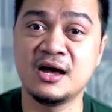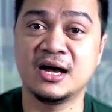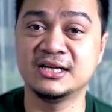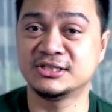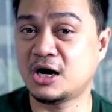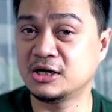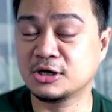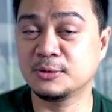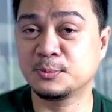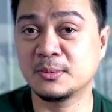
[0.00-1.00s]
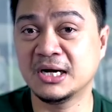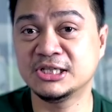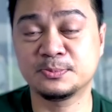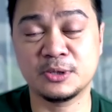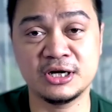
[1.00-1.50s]
has
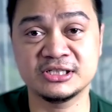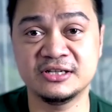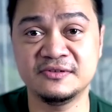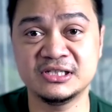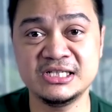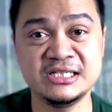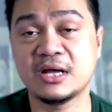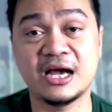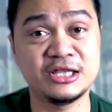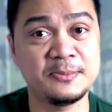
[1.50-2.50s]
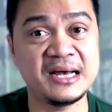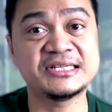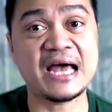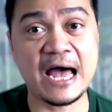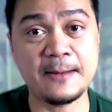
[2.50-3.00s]
uncompromising productivity, and the best
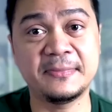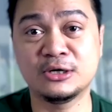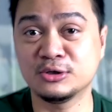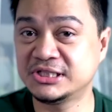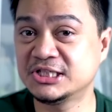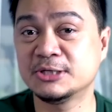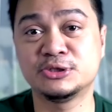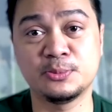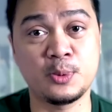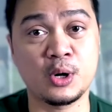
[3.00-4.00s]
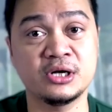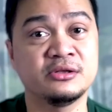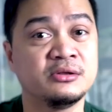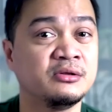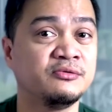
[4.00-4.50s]
app ecosystem support
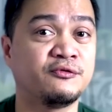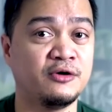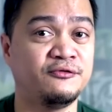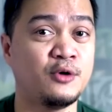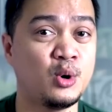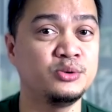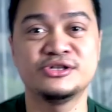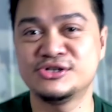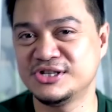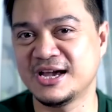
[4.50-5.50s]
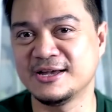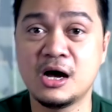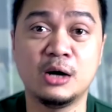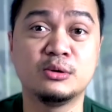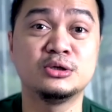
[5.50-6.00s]
for a phone today.
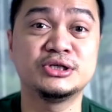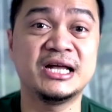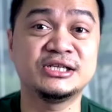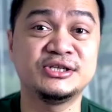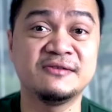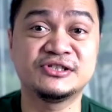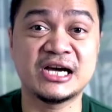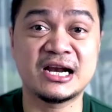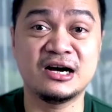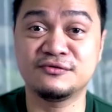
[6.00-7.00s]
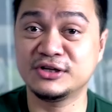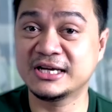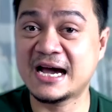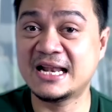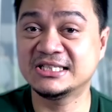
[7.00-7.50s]
I would also like to give shout out for the
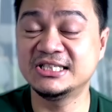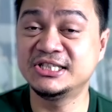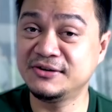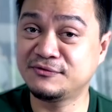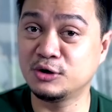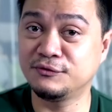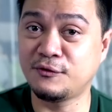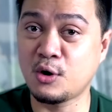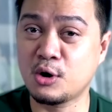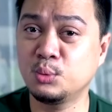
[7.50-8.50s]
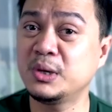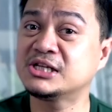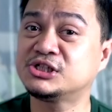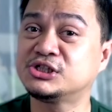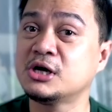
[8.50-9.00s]
Galaxy Z Fold 4,
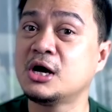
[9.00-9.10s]
which